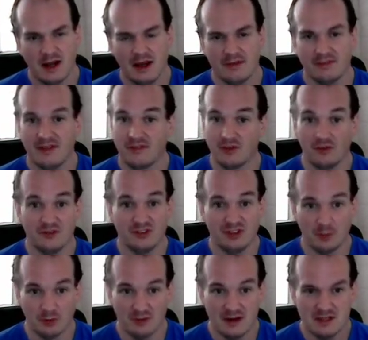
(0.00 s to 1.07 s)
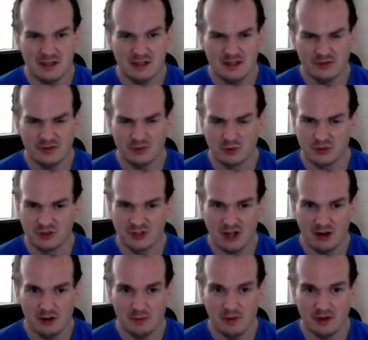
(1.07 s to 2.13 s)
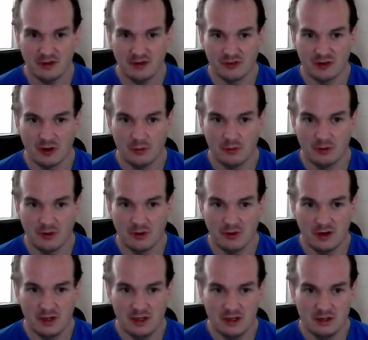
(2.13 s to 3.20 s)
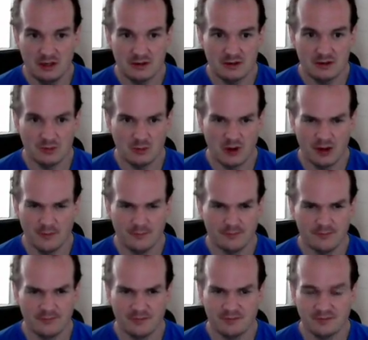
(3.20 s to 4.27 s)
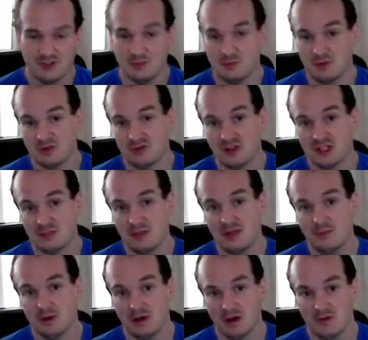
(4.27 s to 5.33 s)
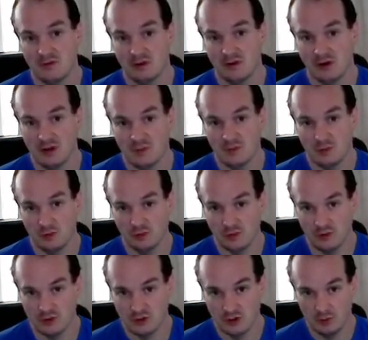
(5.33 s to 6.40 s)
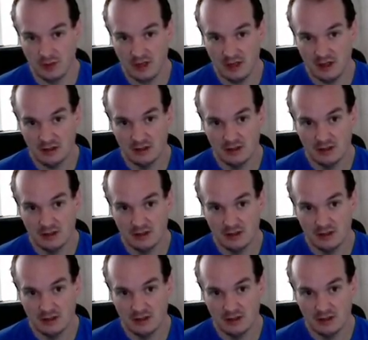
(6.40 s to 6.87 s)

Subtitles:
They've gone for double Razor Leafers with Cherrim and Skarmory on the lead. Seems a bit strange to me, but hopefully an Ice Beam will do the job here.